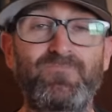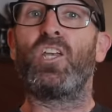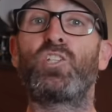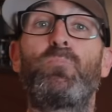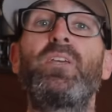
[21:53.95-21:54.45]

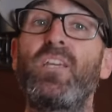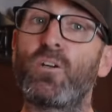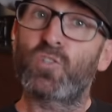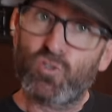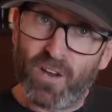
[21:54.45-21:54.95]
Speaking
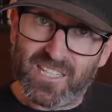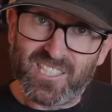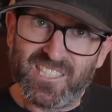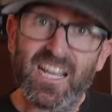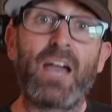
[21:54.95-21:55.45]
of
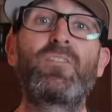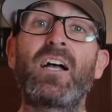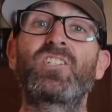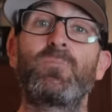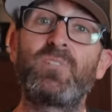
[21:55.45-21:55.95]
stress, I've
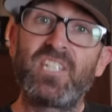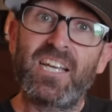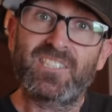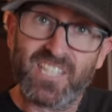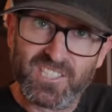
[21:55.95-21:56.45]
got some
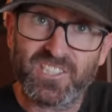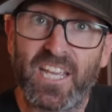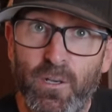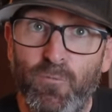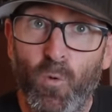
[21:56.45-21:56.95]
TSS
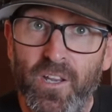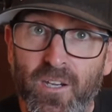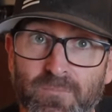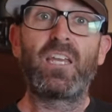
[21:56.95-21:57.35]
data for you.